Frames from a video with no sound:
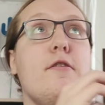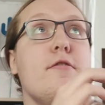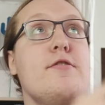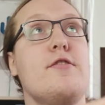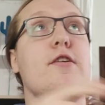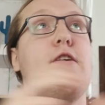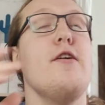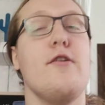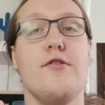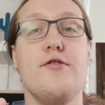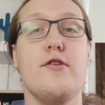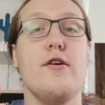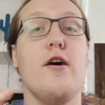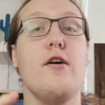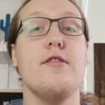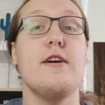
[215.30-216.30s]
start
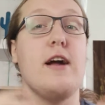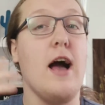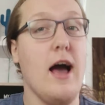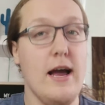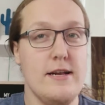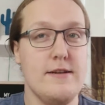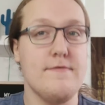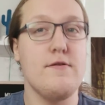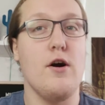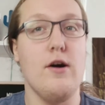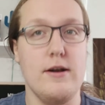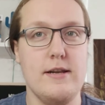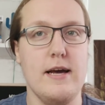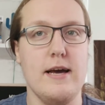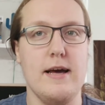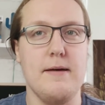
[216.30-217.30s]
on the kinds of
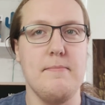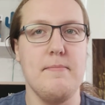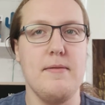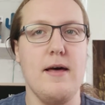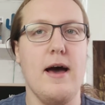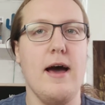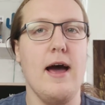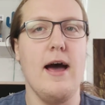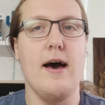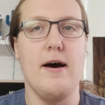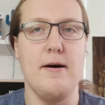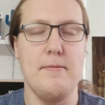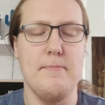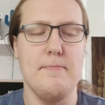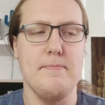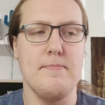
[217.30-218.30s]
content that
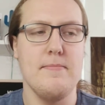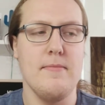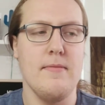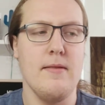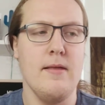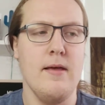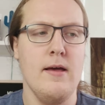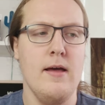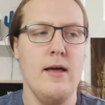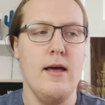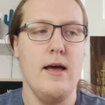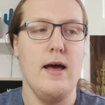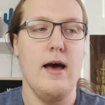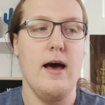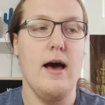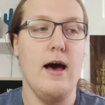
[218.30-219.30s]

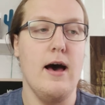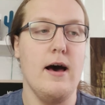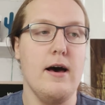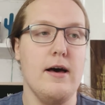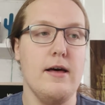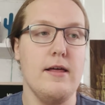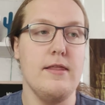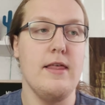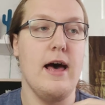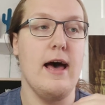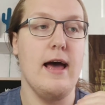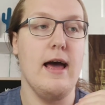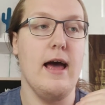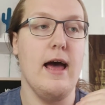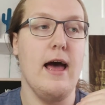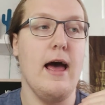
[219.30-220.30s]

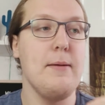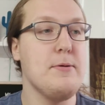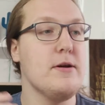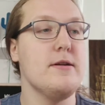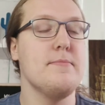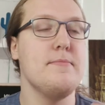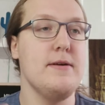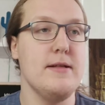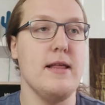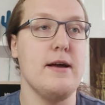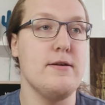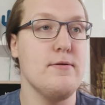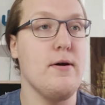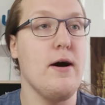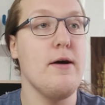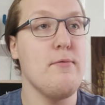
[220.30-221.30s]
that I'm going to be
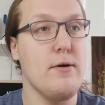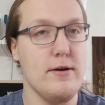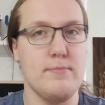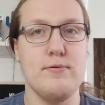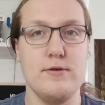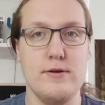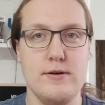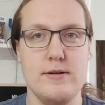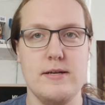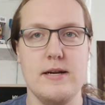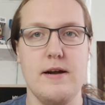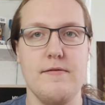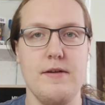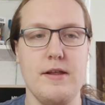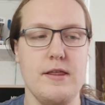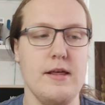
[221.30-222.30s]
like, I want to produce and
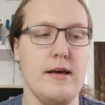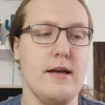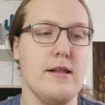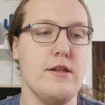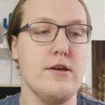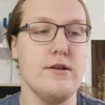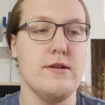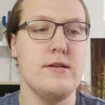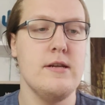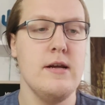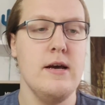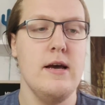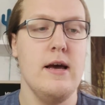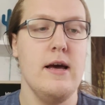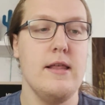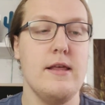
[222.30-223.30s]
everything, just
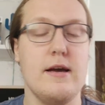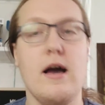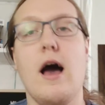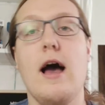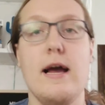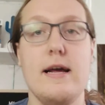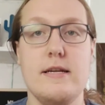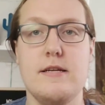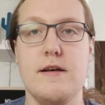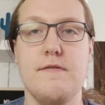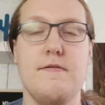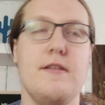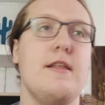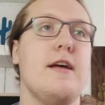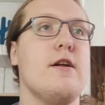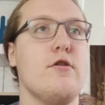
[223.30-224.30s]
the kinds of,
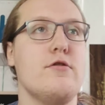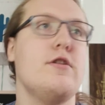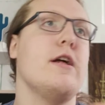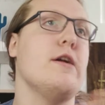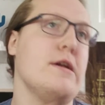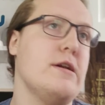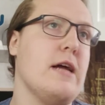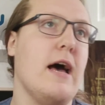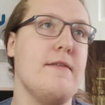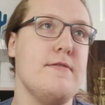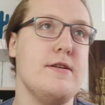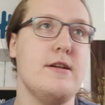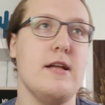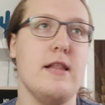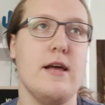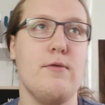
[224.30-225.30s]
and then I'll dive
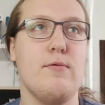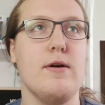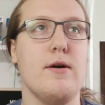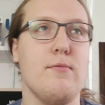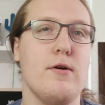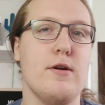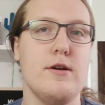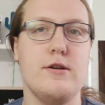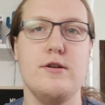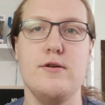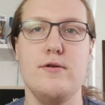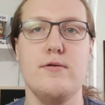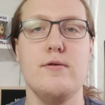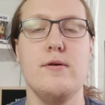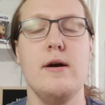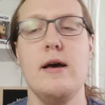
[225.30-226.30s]
into like what I want to
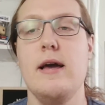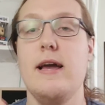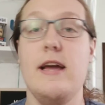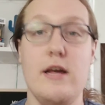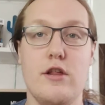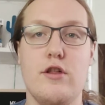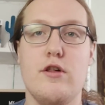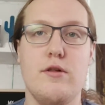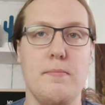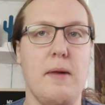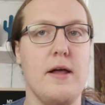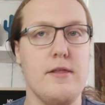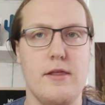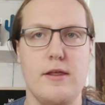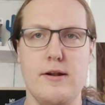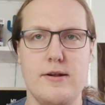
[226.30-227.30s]
do each
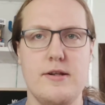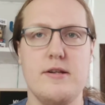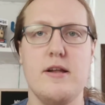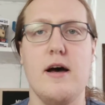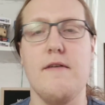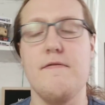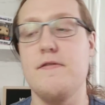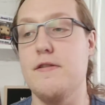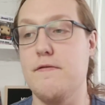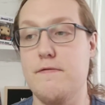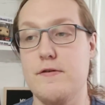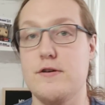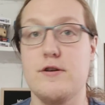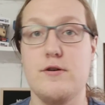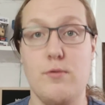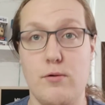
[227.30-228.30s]
month and stuff in the
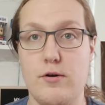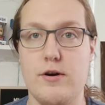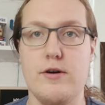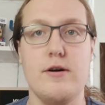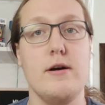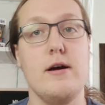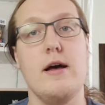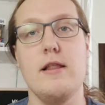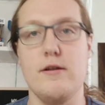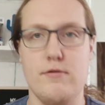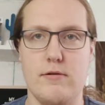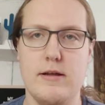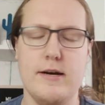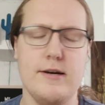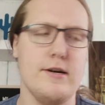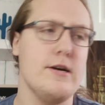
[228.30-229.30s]
first quarter a little
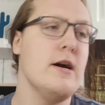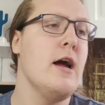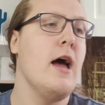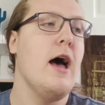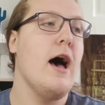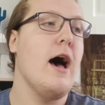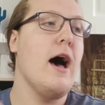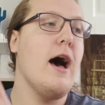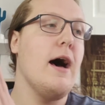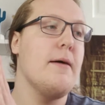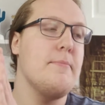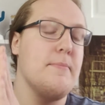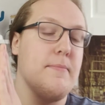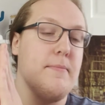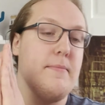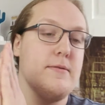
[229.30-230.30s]
later.
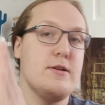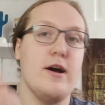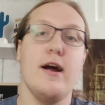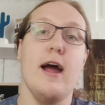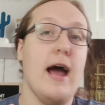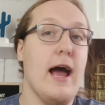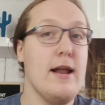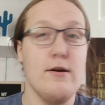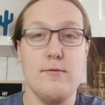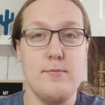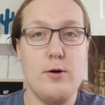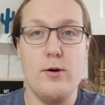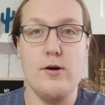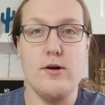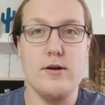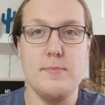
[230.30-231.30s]
Sorry, I know I'm
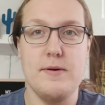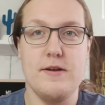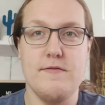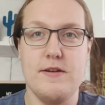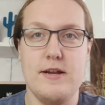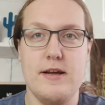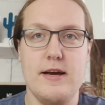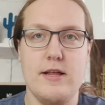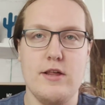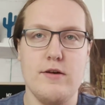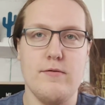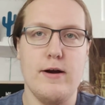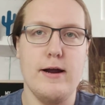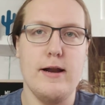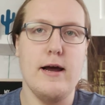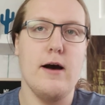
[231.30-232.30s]
going on a bit of a tangent
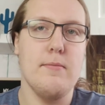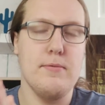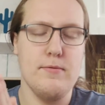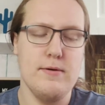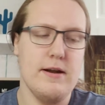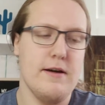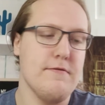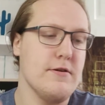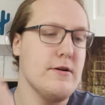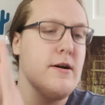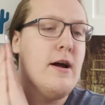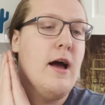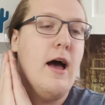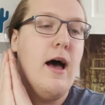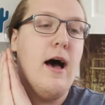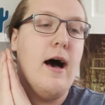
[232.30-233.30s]
right now, but whatever.
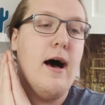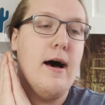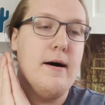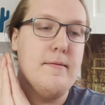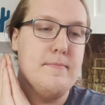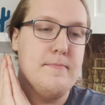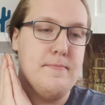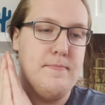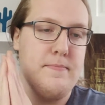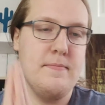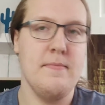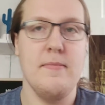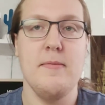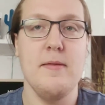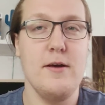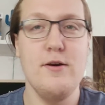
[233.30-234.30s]

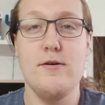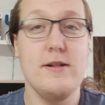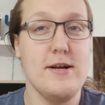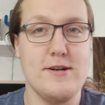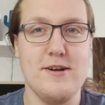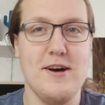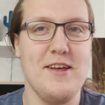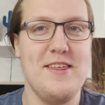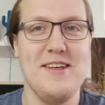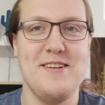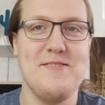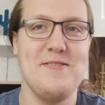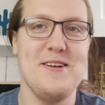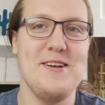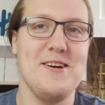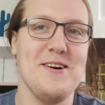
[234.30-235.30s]
You clicked on this
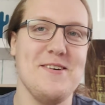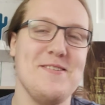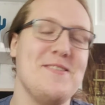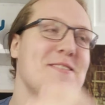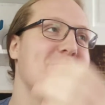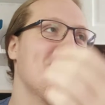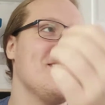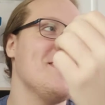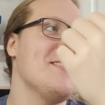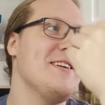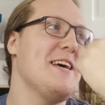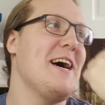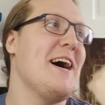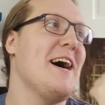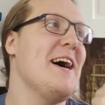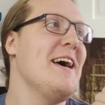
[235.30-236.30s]
video, so
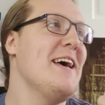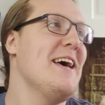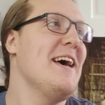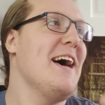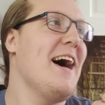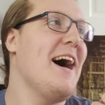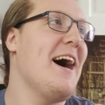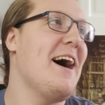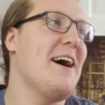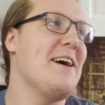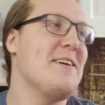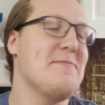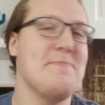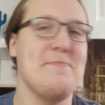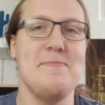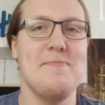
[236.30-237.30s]
yeah.
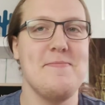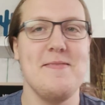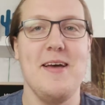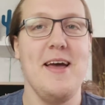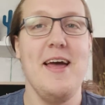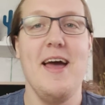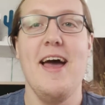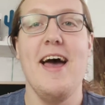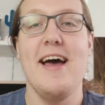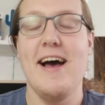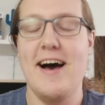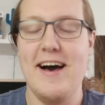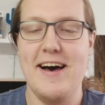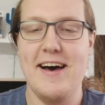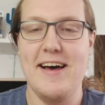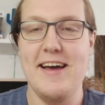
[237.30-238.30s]
And
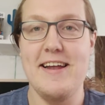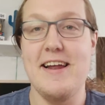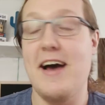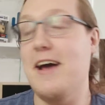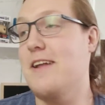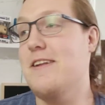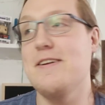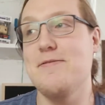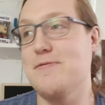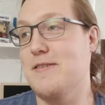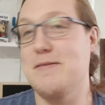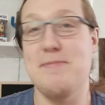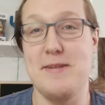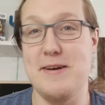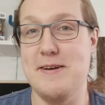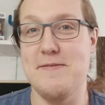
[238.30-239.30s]
I didn't really
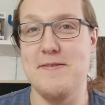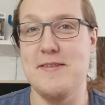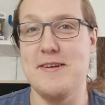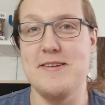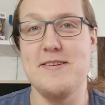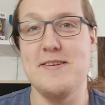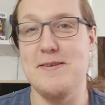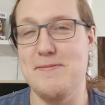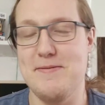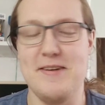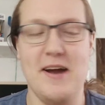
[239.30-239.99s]
plan for this, so I'm